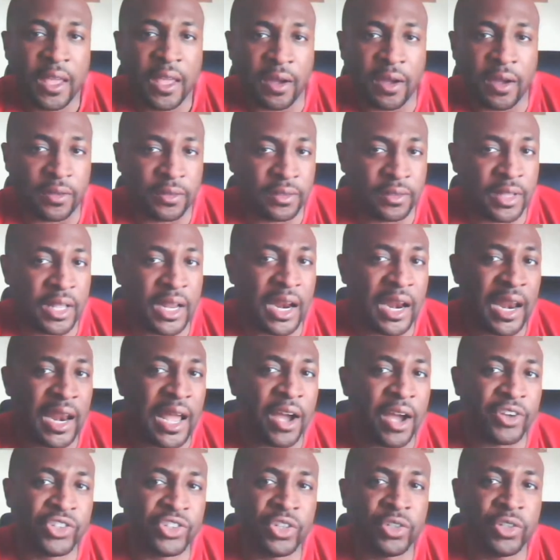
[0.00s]
That
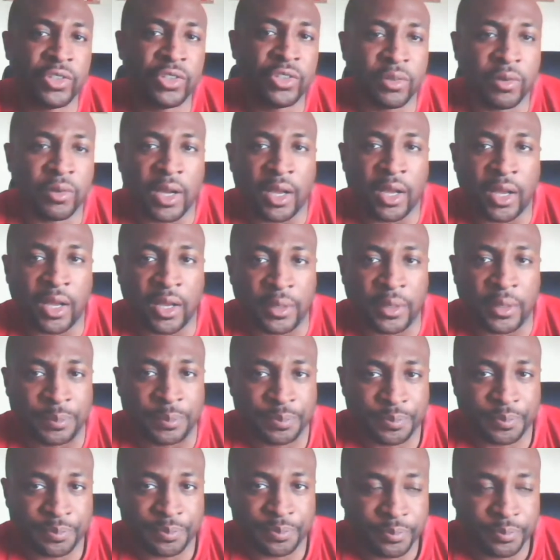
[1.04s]
allows you to
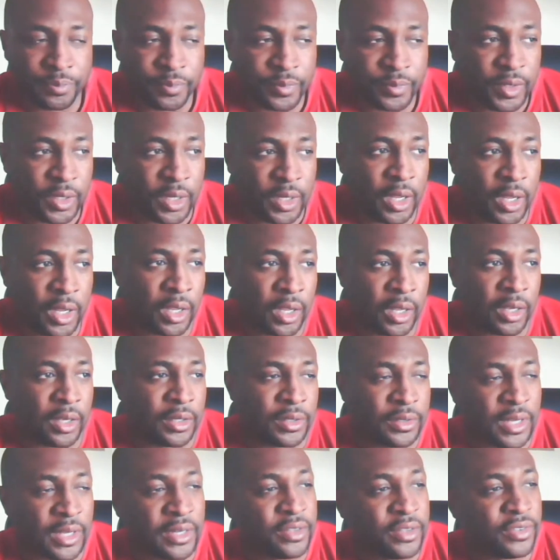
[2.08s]

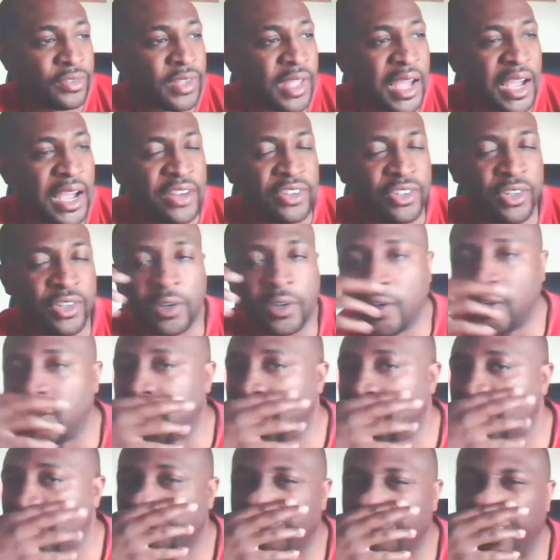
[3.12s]
not disguise your
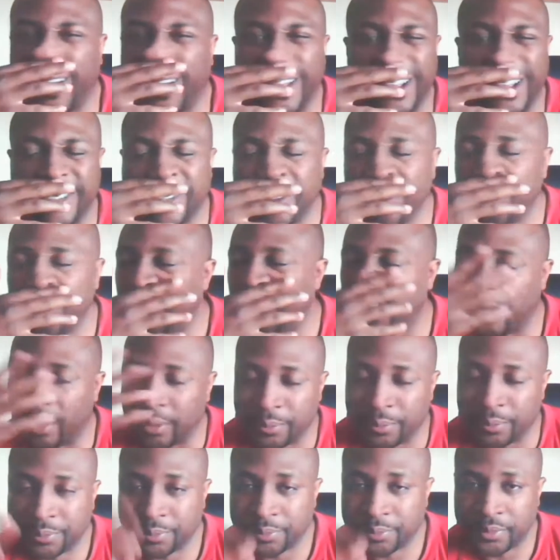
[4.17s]
link, but to
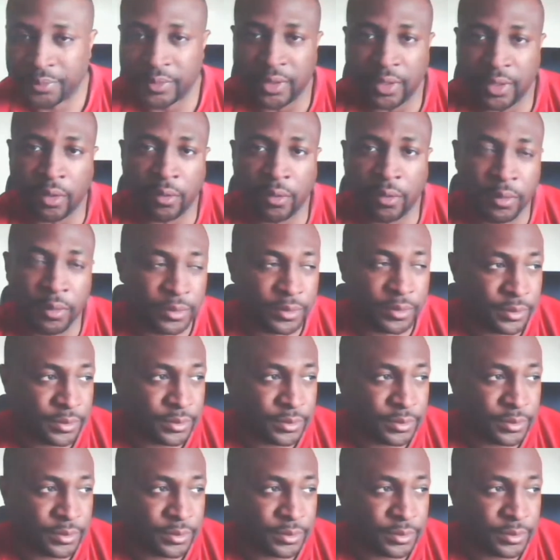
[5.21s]
you know,